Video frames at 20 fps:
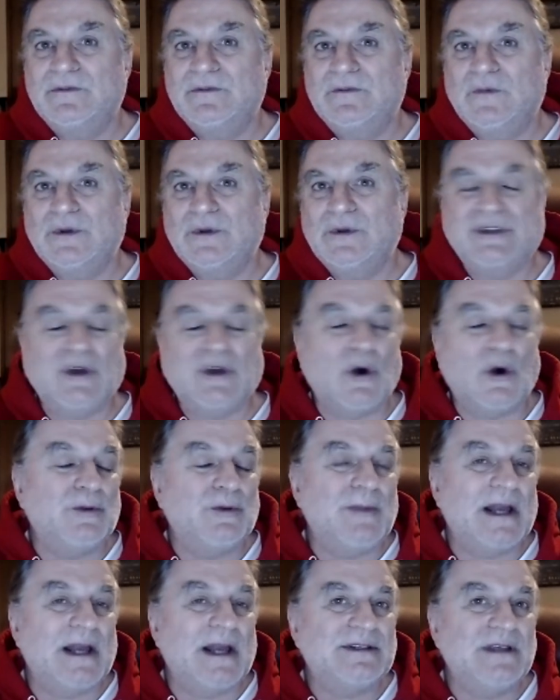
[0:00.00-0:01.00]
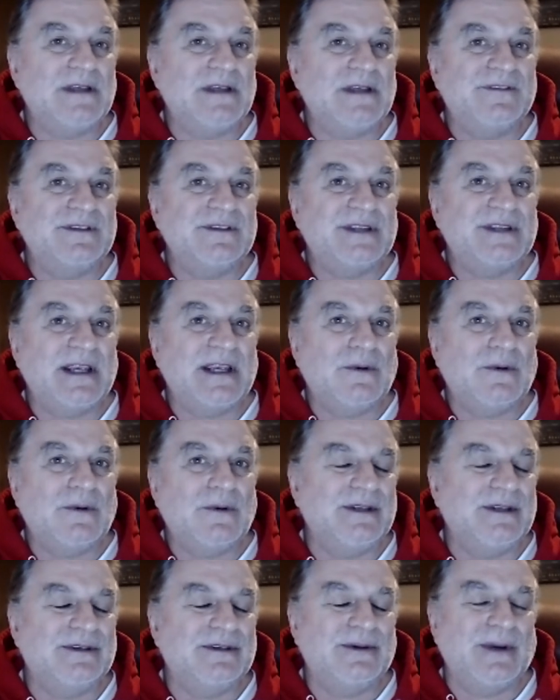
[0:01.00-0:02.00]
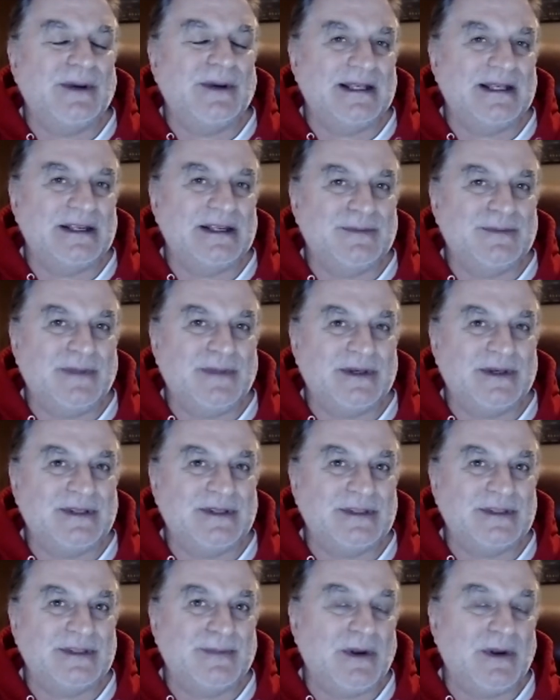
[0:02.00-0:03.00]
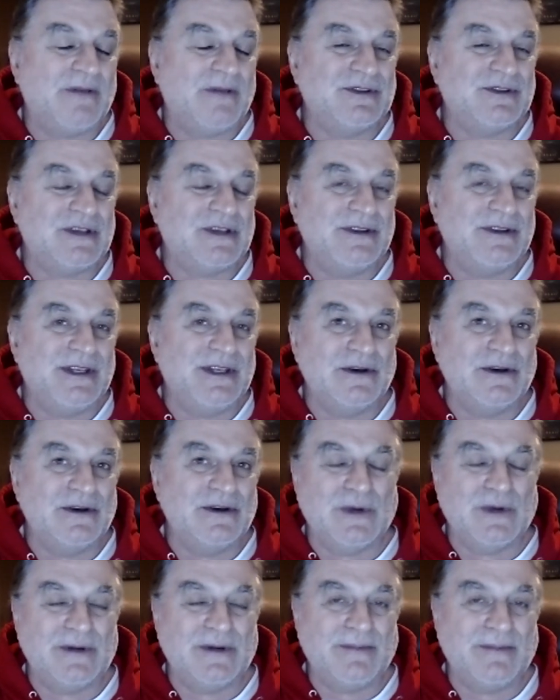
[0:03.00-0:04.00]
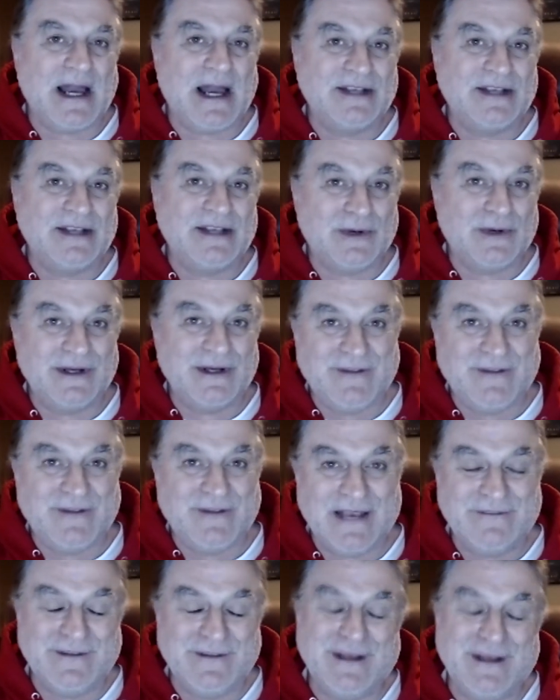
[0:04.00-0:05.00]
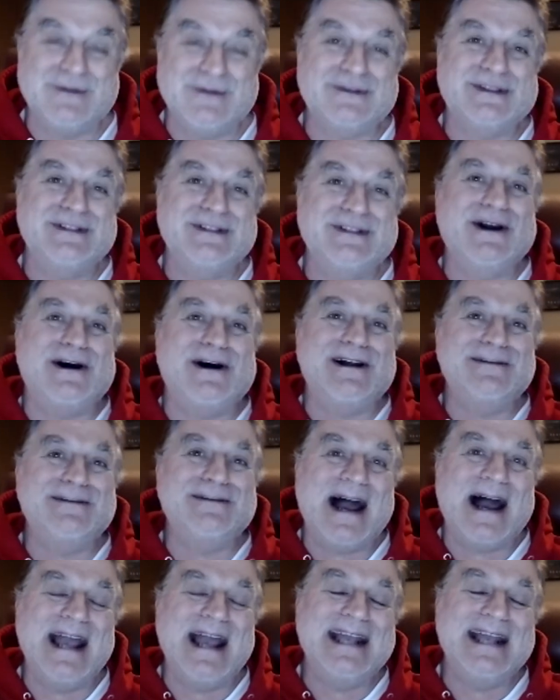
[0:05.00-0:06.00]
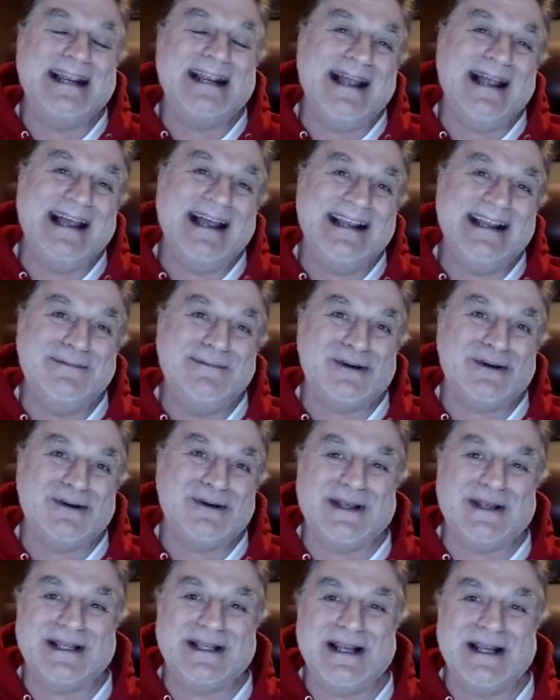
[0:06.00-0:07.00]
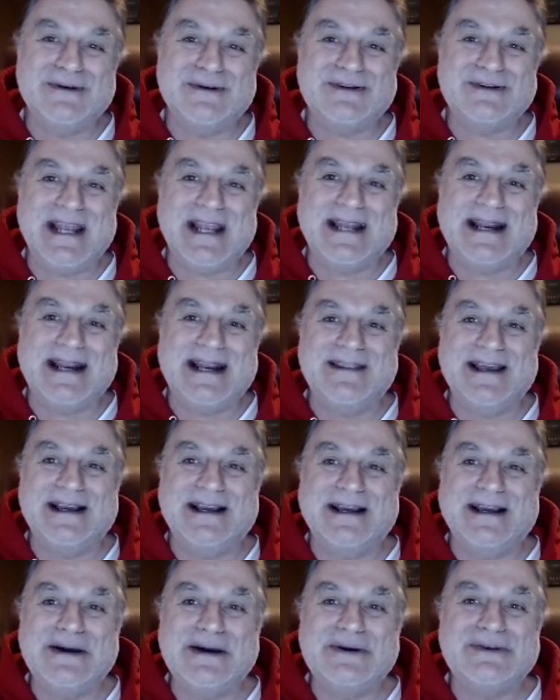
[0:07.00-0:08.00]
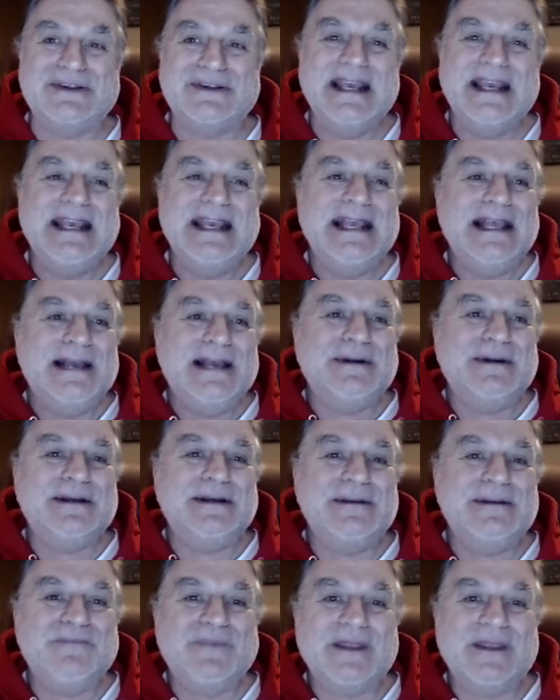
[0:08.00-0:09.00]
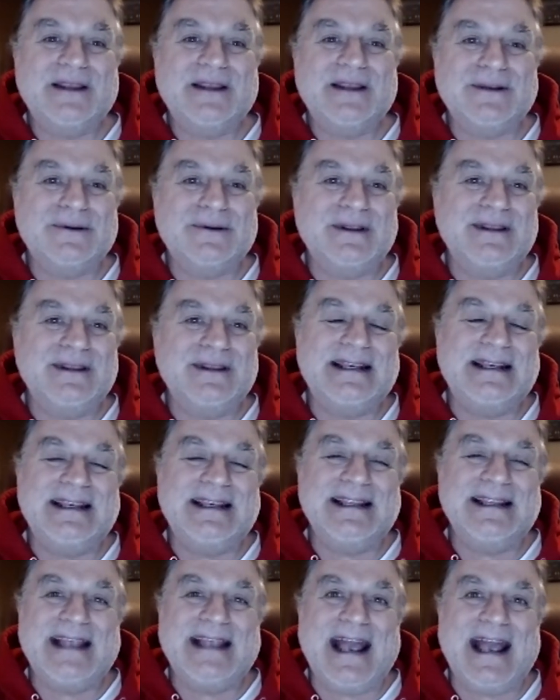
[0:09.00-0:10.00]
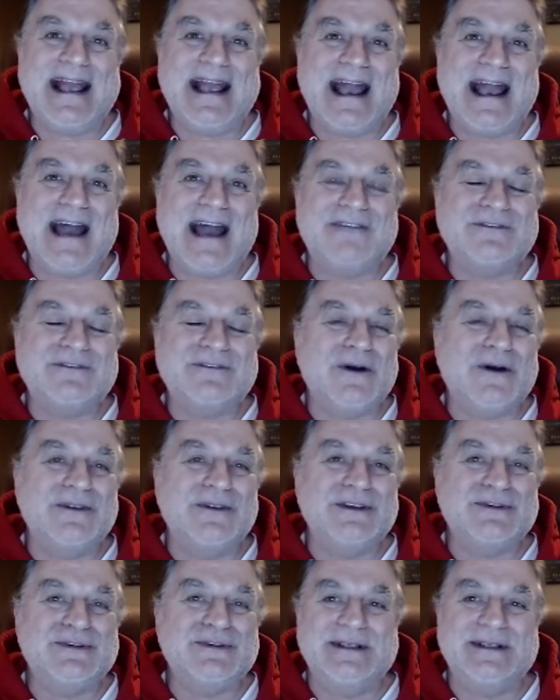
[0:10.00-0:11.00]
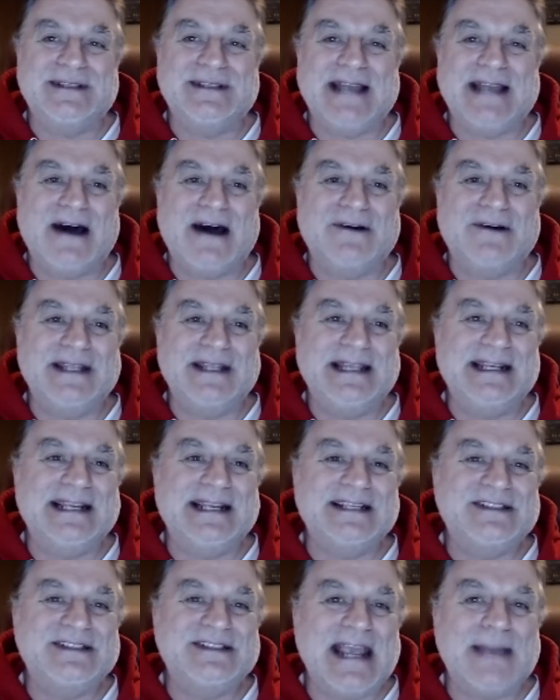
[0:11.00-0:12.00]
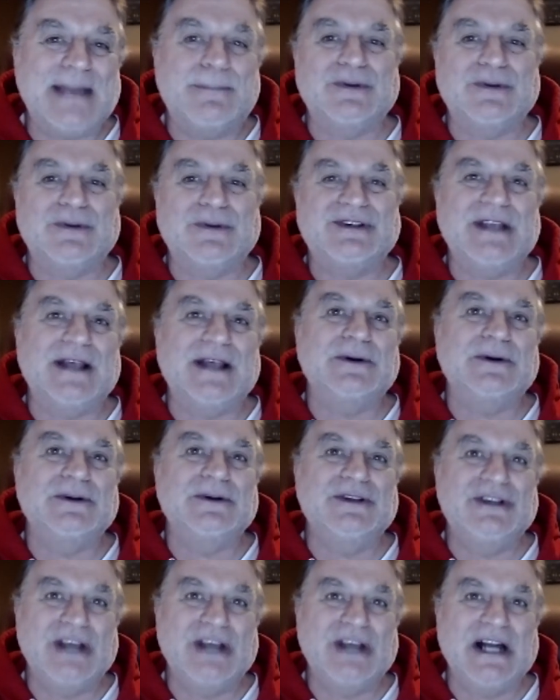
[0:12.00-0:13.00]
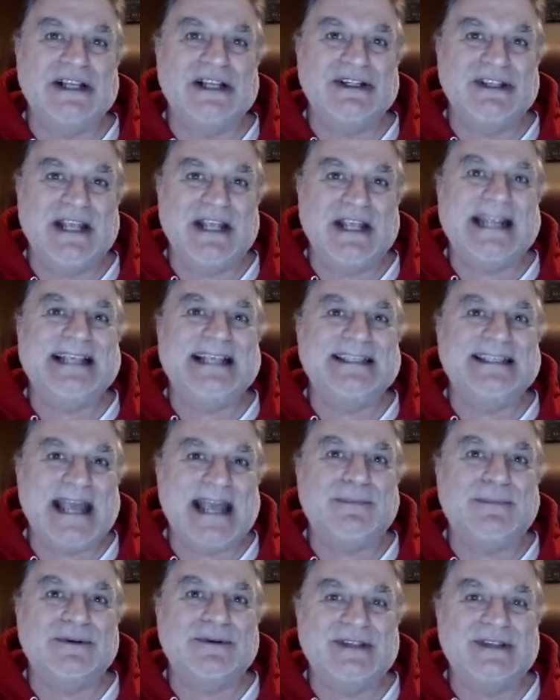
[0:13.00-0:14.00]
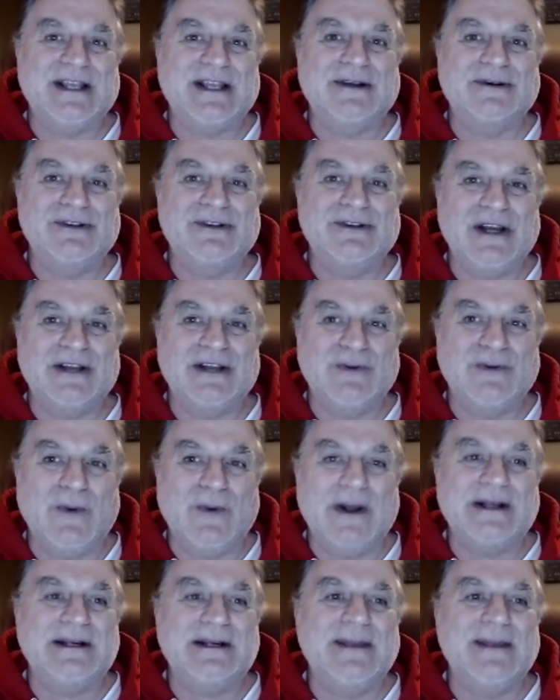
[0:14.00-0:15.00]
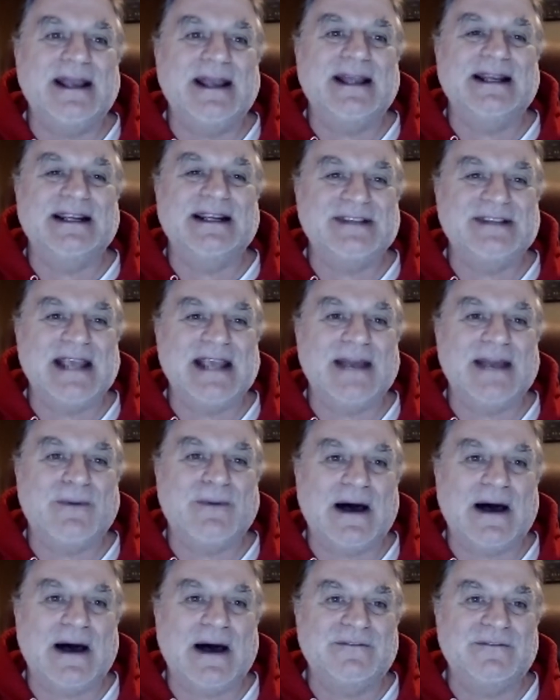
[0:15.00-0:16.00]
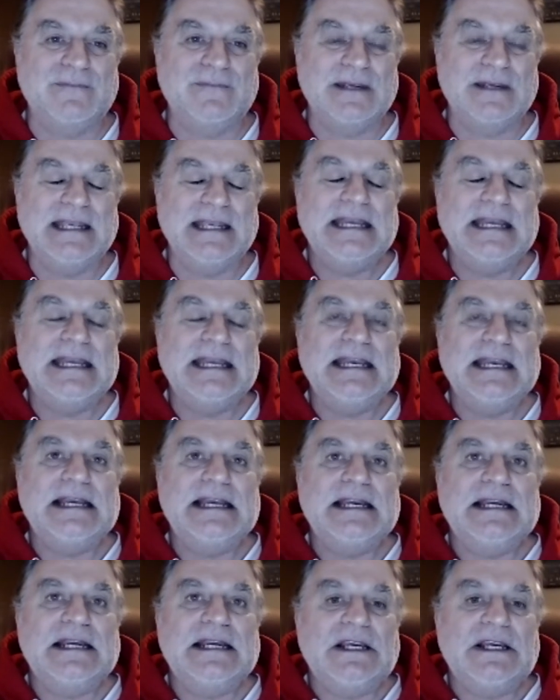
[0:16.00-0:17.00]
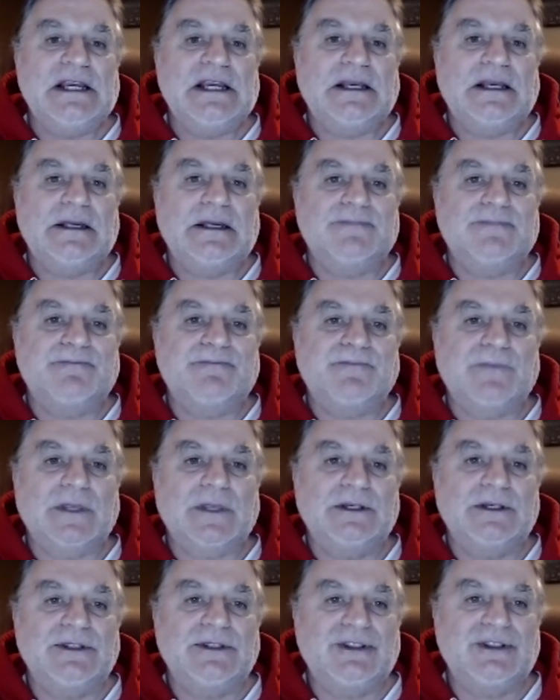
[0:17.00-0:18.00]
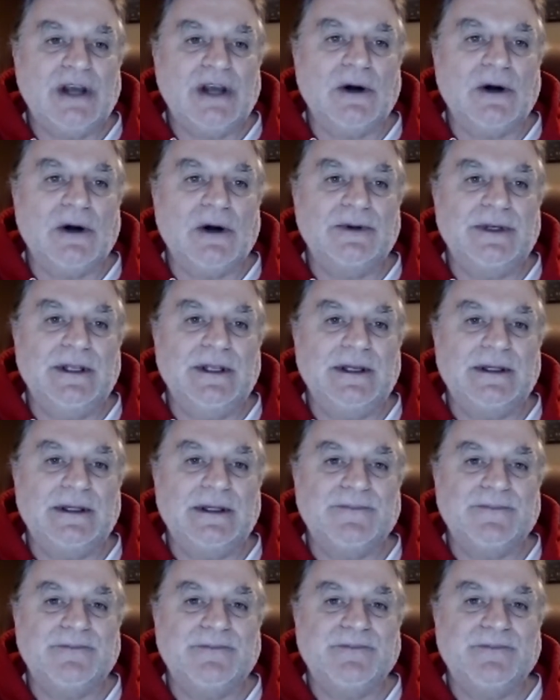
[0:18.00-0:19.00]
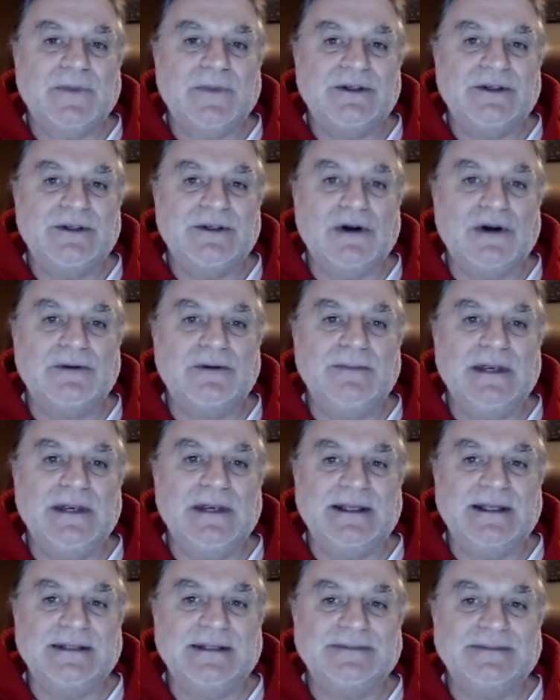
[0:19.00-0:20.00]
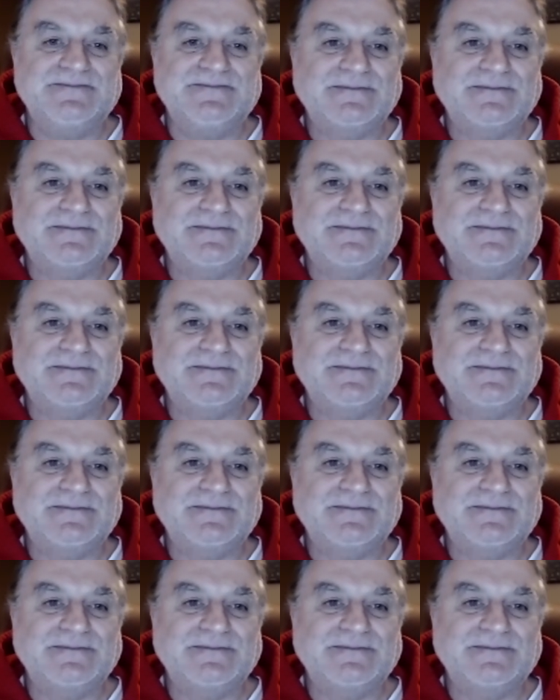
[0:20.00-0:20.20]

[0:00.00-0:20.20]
would scold myself and say, What are you doing in this business? But all of a sudden, the years went by and 25 years had gone by, and, I, and I'm sure you can understand how that goes. But there, then, after all this went down, an example setter judge, an example setter judge wanted to make an example out of me, showed showed me that